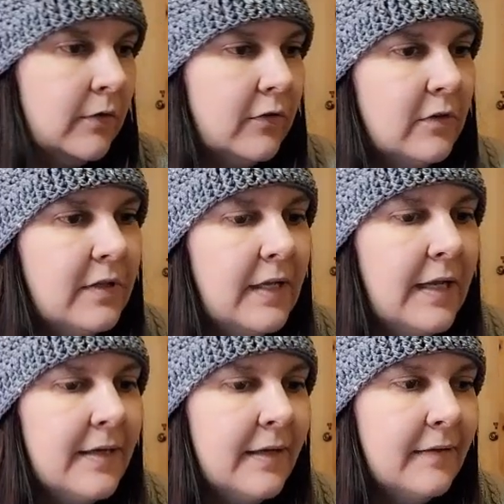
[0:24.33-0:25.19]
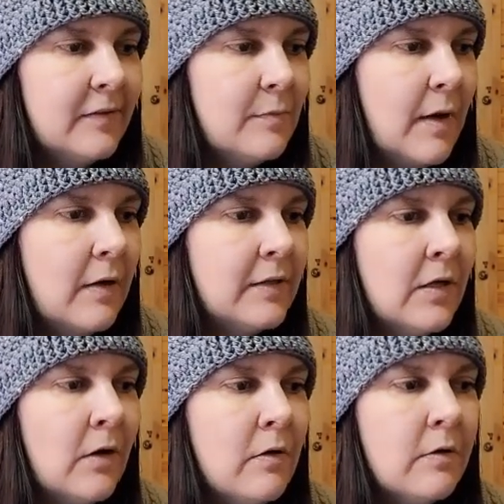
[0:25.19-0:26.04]
So today is about
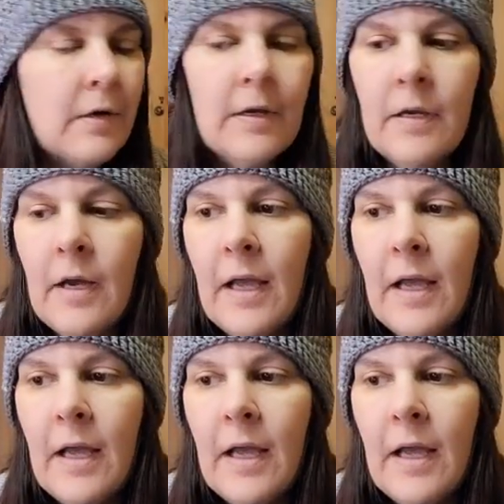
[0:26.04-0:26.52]
yarn.